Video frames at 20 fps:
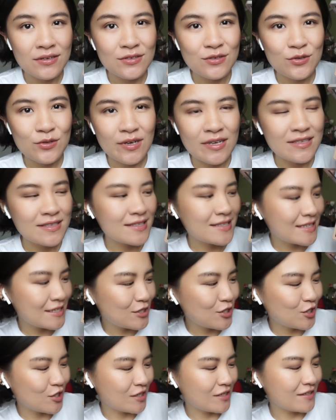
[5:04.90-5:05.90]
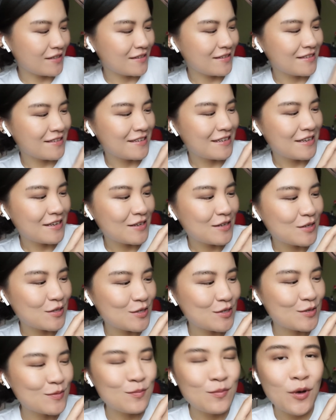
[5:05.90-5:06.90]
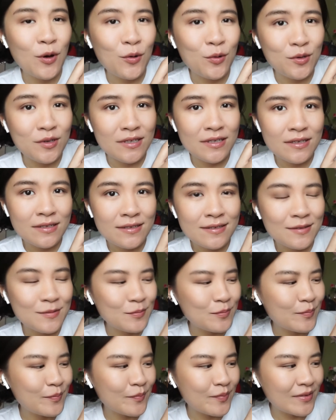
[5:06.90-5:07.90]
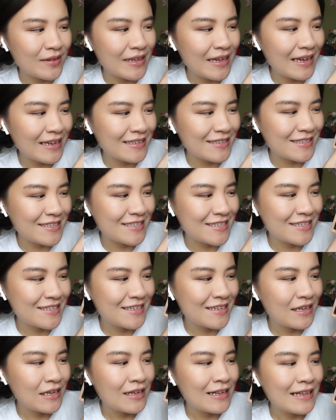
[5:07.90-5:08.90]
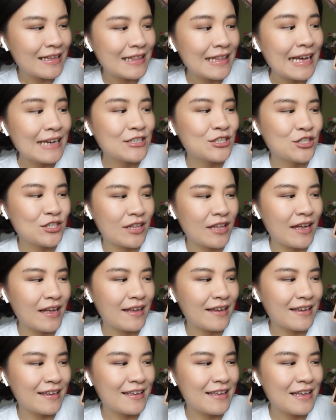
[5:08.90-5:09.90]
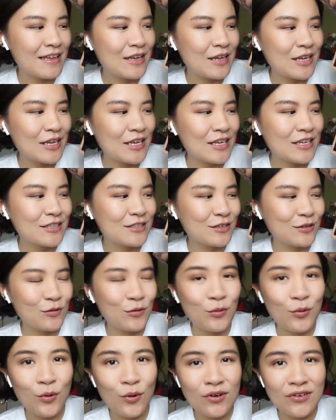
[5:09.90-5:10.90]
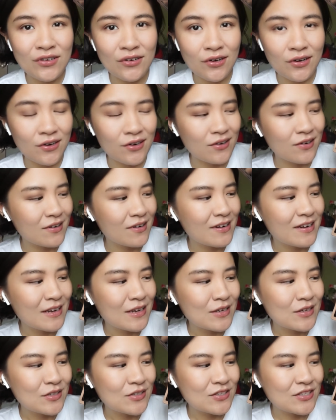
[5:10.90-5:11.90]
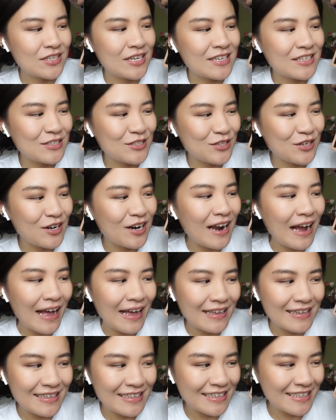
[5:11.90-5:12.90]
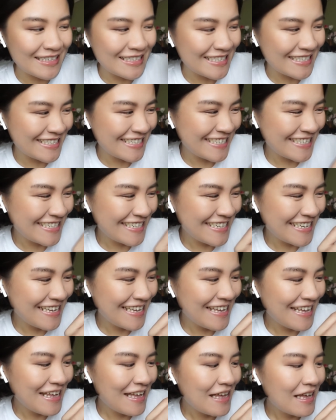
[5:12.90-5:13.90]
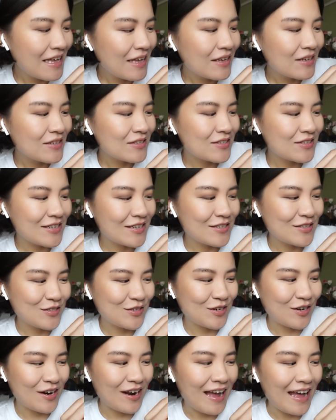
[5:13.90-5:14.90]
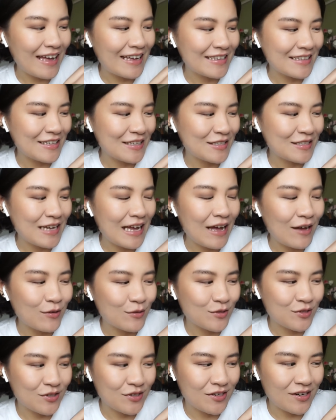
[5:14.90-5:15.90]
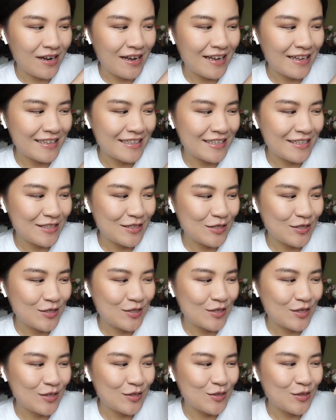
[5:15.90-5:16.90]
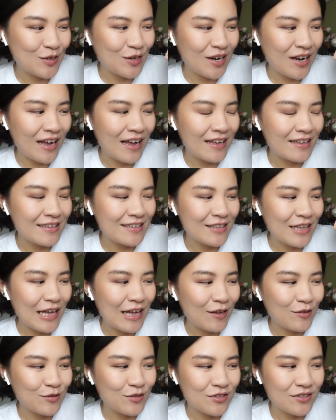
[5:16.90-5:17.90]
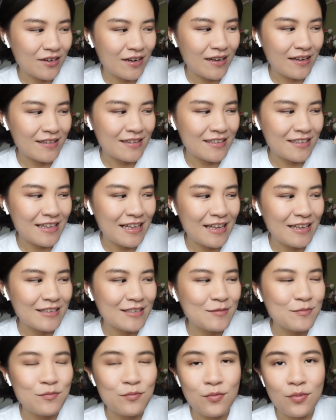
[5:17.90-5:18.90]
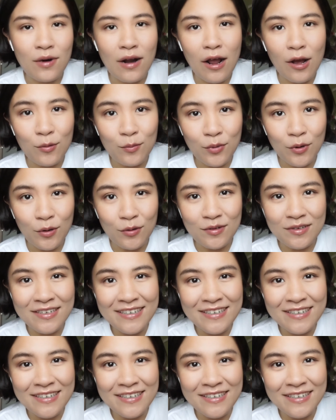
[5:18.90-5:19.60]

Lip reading: transition, smoke, blend, lash line, inner corner, center eyelid, center eyelid, outer eyelid, center eyelid, outer eyelid, and brow bone.